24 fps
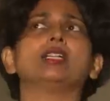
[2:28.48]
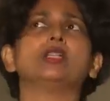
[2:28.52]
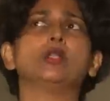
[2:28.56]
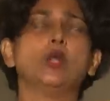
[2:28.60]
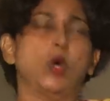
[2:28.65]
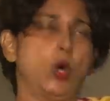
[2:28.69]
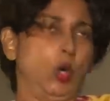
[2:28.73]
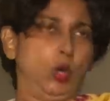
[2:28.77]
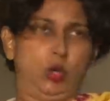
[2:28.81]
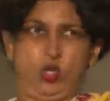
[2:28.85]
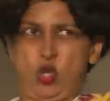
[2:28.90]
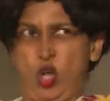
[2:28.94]

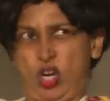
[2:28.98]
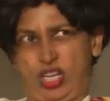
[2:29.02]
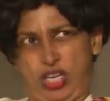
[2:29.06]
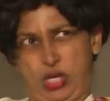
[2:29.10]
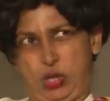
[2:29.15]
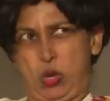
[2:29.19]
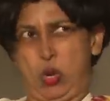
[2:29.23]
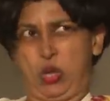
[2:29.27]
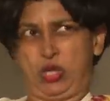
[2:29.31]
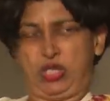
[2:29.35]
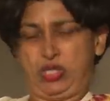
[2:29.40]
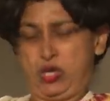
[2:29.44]
No, not
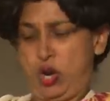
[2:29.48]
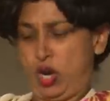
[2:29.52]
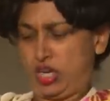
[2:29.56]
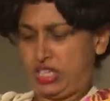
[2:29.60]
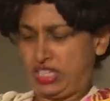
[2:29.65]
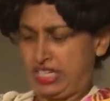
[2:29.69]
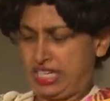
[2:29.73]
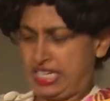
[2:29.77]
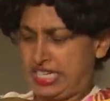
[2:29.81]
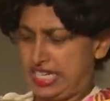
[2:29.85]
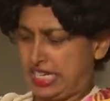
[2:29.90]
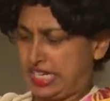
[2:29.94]
at all.
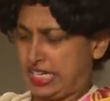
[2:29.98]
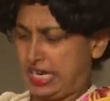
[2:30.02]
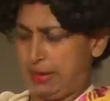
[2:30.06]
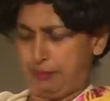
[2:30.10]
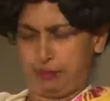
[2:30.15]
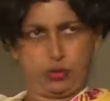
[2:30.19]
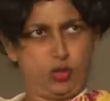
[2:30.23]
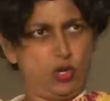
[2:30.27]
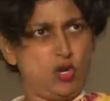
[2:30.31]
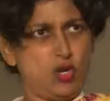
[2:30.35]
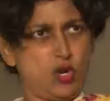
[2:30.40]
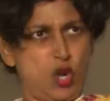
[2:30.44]
Not really a
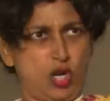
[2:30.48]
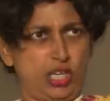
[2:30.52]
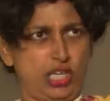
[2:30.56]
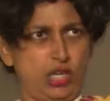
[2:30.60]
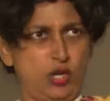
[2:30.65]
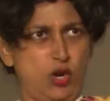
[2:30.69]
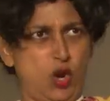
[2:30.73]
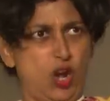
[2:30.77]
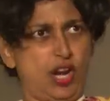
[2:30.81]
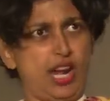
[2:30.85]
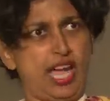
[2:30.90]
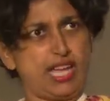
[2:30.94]
klepto. Not
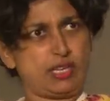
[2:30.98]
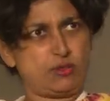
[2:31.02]
at all.